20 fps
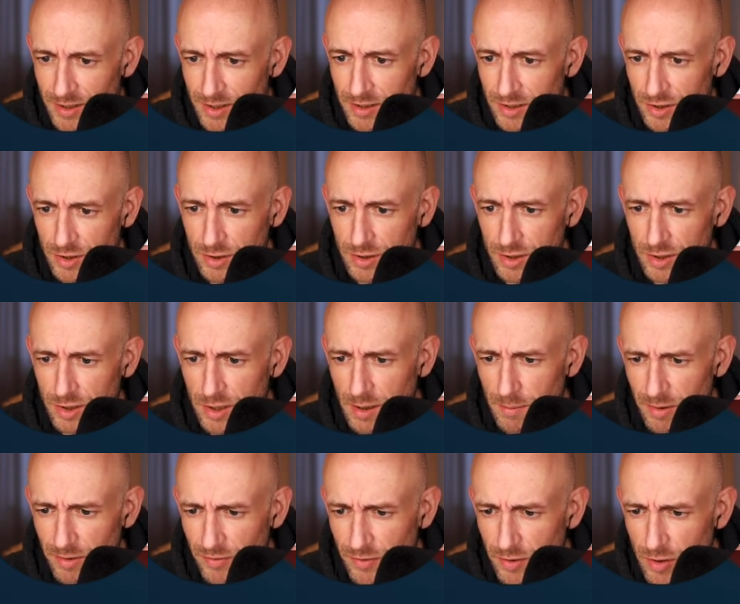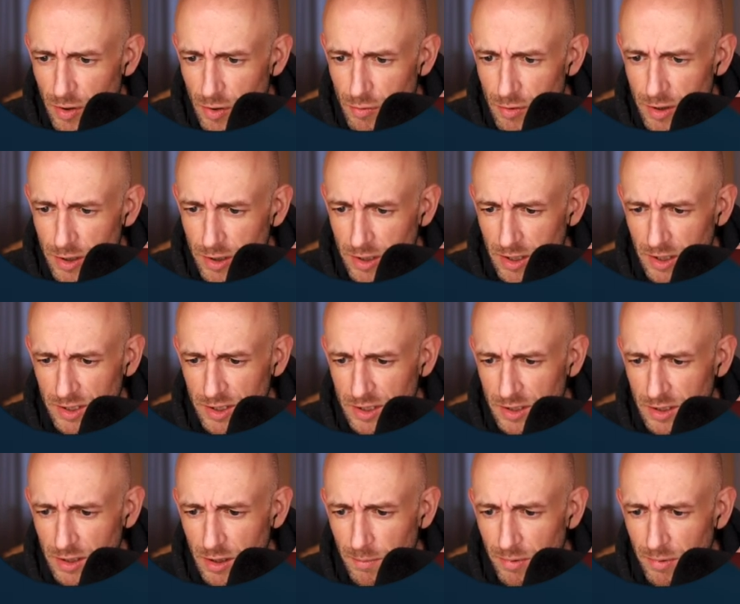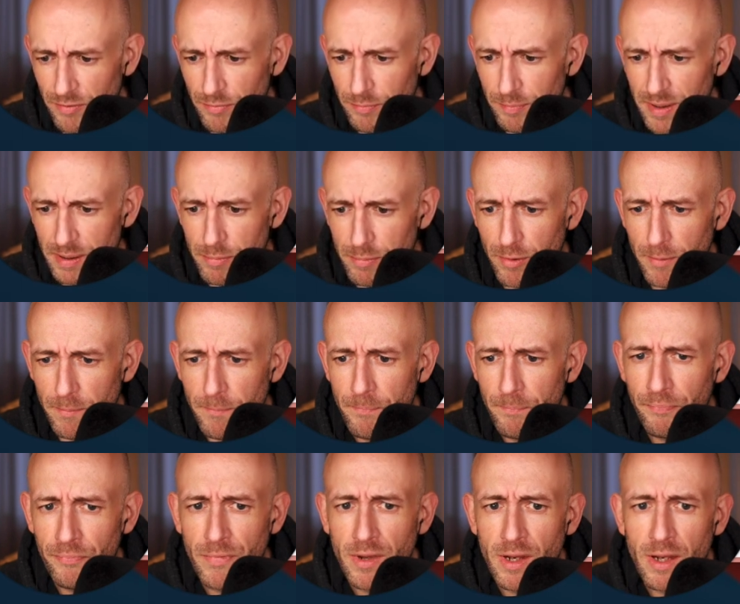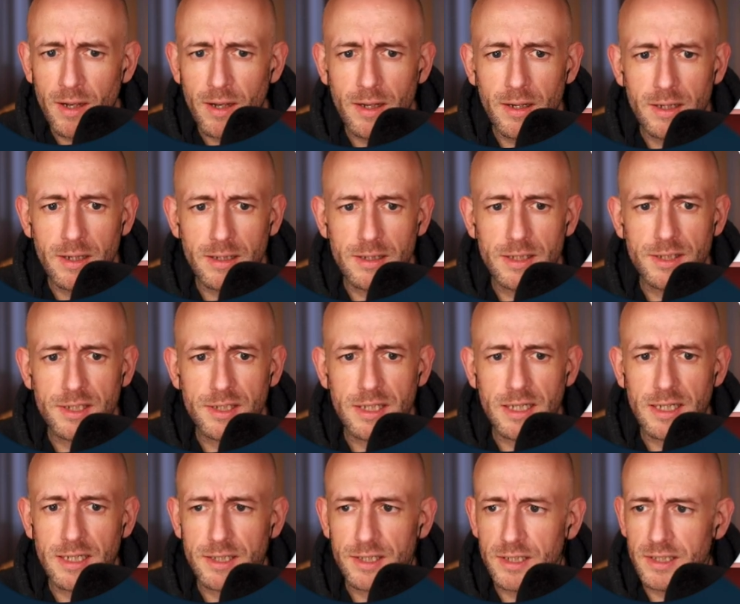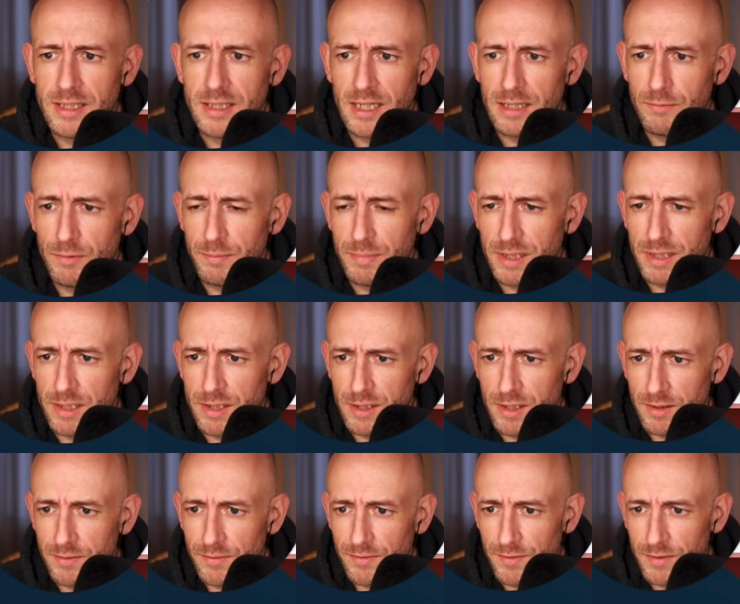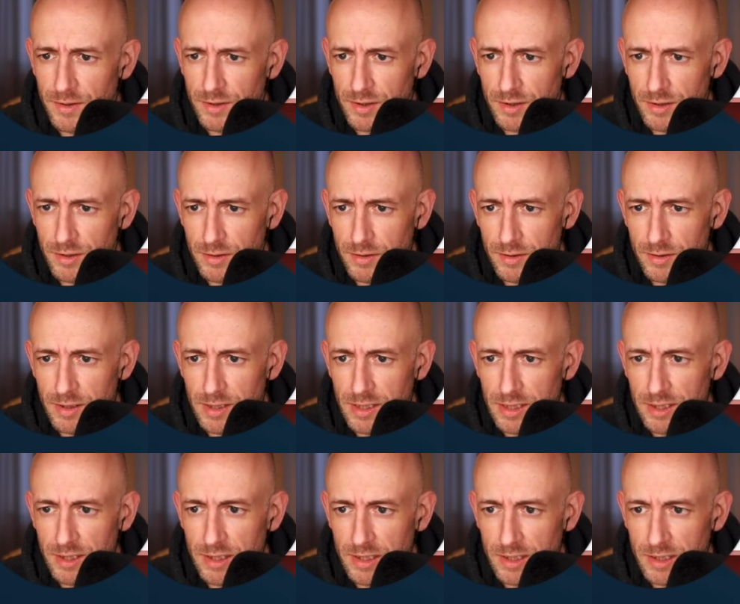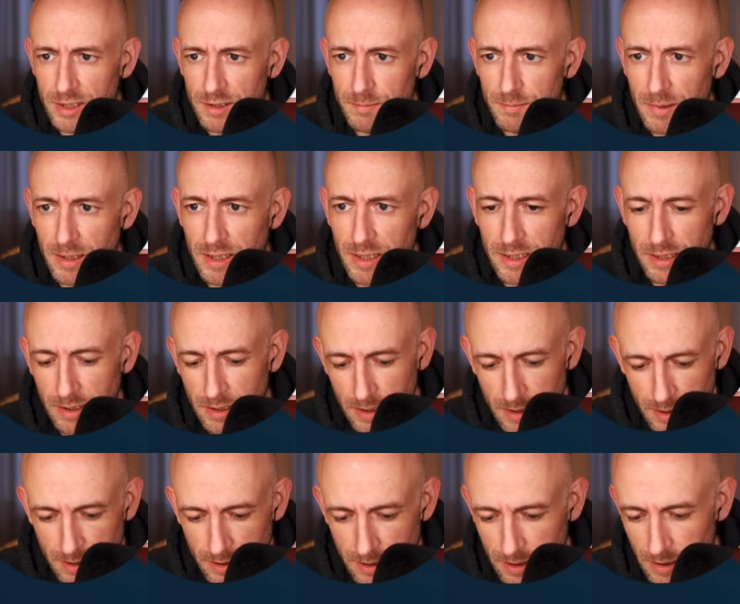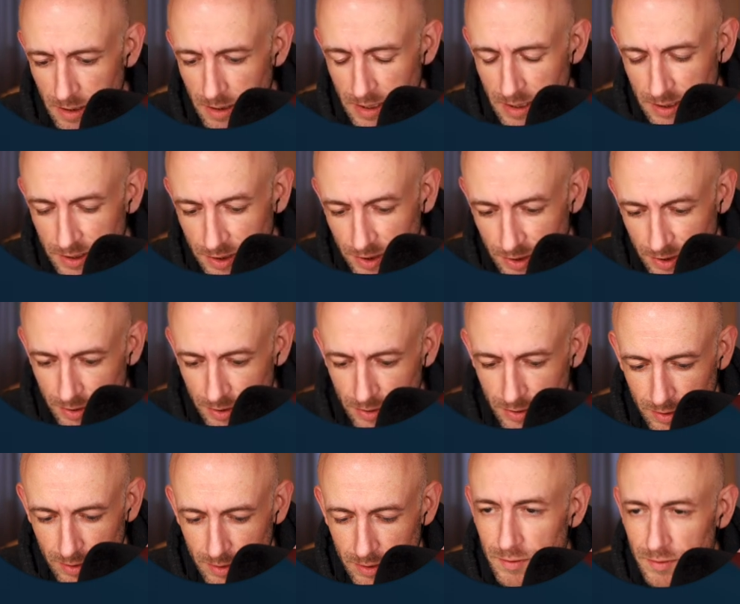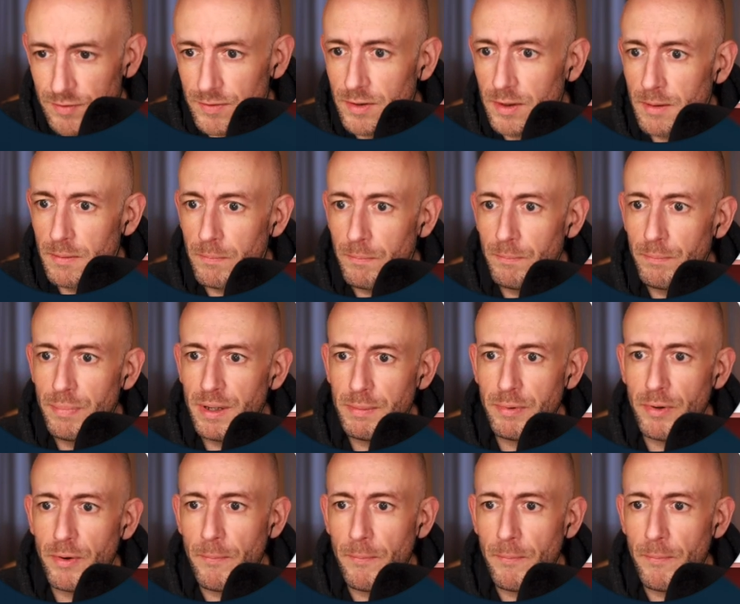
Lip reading: So there's a couple of coworkers and a couple of people. In this case, that would be enough. So this is my list of people.